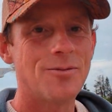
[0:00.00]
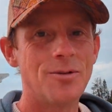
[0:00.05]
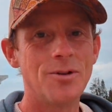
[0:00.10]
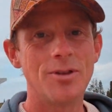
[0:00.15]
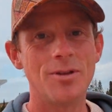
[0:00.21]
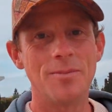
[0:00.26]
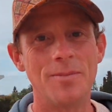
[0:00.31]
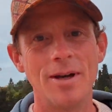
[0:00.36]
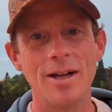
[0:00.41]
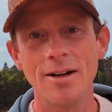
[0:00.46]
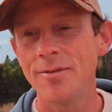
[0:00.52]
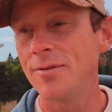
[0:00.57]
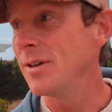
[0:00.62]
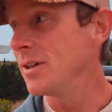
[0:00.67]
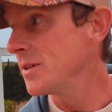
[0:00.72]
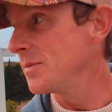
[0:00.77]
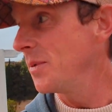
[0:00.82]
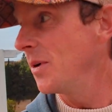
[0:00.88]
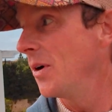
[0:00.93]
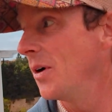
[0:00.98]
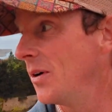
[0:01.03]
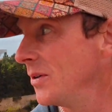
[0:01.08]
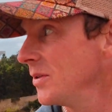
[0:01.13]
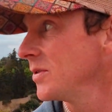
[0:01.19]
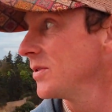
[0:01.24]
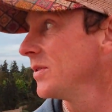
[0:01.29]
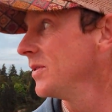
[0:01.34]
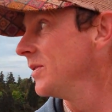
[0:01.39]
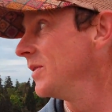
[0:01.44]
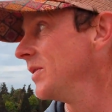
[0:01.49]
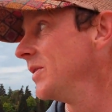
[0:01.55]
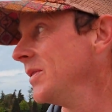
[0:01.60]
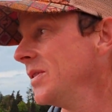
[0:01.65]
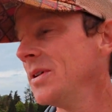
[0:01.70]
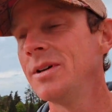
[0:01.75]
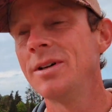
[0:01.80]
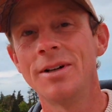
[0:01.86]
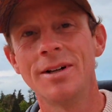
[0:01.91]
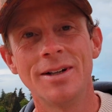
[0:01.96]
with the benefits, but also,
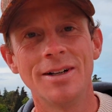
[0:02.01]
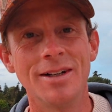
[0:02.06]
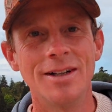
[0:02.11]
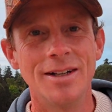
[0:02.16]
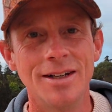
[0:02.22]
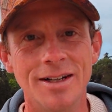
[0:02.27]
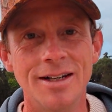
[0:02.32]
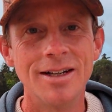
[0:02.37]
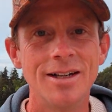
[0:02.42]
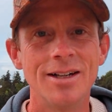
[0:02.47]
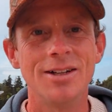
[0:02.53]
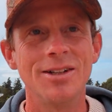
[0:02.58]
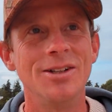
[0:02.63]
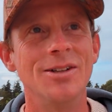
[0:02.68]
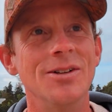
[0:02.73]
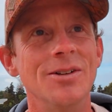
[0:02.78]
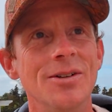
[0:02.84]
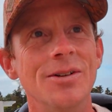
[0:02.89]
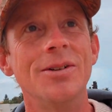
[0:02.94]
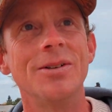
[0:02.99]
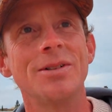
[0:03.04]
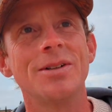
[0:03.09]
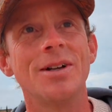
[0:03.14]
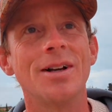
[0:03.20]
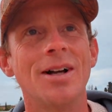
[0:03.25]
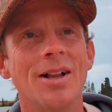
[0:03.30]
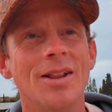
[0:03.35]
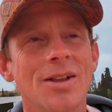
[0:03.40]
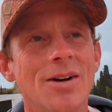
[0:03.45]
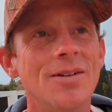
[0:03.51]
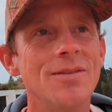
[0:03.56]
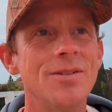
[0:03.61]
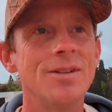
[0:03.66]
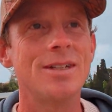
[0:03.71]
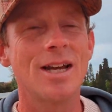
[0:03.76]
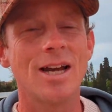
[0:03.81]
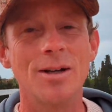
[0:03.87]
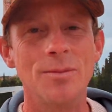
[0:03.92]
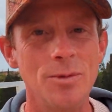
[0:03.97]
you know, a lot of the
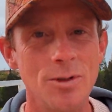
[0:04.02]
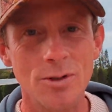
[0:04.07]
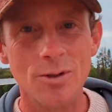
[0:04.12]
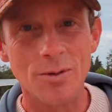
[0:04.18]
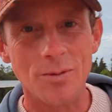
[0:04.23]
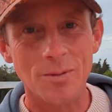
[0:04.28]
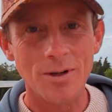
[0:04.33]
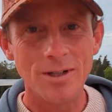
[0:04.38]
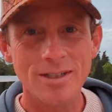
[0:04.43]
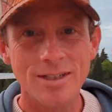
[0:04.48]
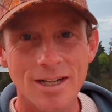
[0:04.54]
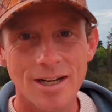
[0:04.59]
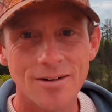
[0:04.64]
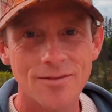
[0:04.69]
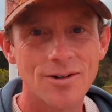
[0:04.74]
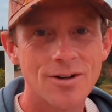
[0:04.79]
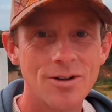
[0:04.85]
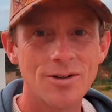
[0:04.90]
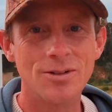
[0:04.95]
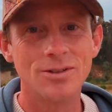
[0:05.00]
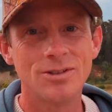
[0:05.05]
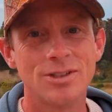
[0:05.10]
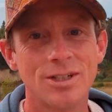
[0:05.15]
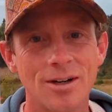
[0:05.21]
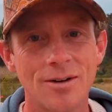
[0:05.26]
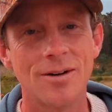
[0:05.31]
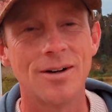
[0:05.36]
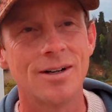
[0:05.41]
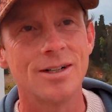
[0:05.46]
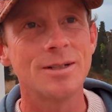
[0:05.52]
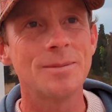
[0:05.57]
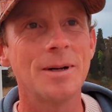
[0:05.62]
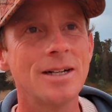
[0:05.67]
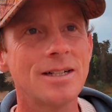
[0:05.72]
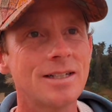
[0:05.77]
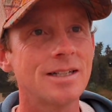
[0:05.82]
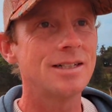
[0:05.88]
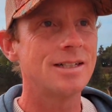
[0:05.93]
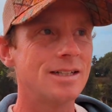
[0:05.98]
time you don't want to have a cold shower,
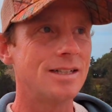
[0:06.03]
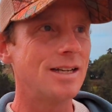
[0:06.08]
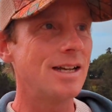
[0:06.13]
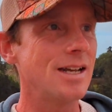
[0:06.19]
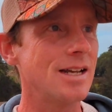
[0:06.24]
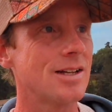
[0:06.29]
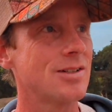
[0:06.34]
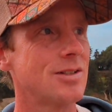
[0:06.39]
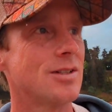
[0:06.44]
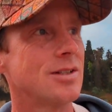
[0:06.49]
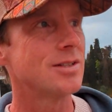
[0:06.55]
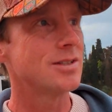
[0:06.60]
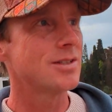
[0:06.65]
especially today because